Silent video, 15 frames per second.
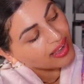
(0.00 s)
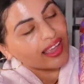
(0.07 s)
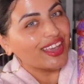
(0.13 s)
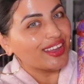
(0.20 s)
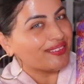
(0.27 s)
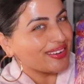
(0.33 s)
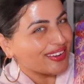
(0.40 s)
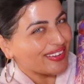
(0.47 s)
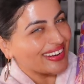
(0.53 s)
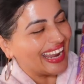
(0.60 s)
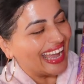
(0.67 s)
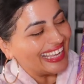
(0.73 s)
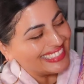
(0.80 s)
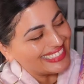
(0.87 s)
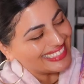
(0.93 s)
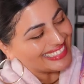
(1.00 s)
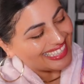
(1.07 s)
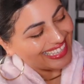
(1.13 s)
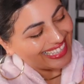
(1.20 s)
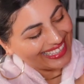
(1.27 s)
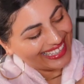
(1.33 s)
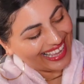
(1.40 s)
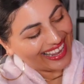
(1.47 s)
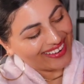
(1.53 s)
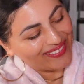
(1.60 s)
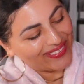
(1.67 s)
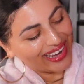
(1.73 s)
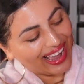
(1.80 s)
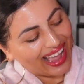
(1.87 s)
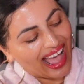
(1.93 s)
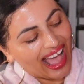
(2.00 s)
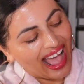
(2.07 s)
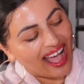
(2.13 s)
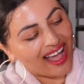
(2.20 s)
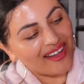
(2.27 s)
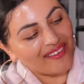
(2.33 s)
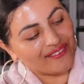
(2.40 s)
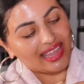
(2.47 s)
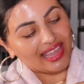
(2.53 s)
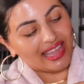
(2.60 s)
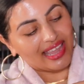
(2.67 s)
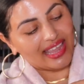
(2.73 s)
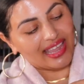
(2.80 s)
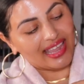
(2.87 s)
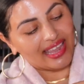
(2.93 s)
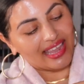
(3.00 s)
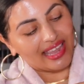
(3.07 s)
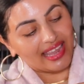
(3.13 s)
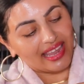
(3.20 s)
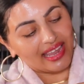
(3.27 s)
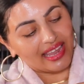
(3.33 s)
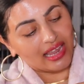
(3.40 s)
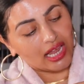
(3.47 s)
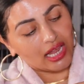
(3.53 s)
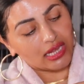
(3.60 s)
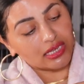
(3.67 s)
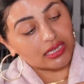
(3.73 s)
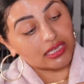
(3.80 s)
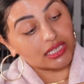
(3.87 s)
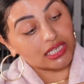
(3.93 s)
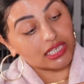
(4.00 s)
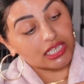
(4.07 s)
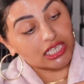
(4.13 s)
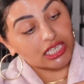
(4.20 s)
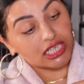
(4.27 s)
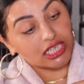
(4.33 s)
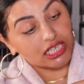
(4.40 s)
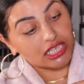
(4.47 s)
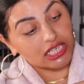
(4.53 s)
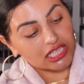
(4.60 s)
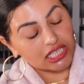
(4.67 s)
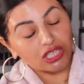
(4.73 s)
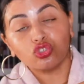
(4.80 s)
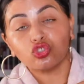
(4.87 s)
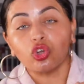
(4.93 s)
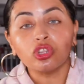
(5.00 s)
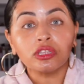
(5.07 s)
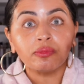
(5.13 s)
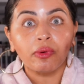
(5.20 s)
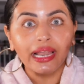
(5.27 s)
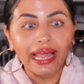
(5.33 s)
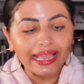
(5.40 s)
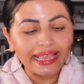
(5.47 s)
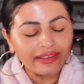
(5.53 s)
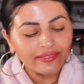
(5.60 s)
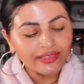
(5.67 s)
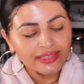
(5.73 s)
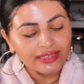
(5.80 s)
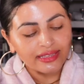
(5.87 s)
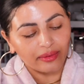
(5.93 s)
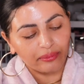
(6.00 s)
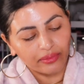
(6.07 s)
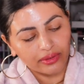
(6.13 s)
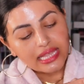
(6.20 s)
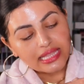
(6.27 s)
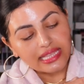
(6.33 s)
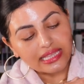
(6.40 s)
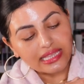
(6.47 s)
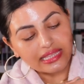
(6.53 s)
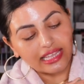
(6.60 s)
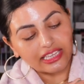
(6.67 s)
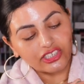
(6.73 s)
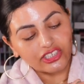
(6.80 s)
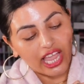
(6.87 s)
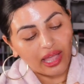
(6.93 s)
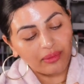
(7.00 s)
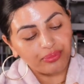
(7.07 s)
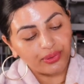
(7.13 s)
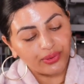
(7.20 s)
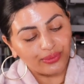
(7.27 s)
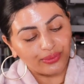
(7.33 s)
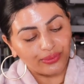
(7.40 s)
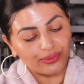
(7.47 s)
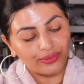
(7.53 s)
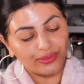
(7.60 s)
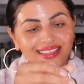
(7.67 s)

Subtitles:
Here we go, 19. And we have a... They're so small, I can't even see them. This is the shampoo.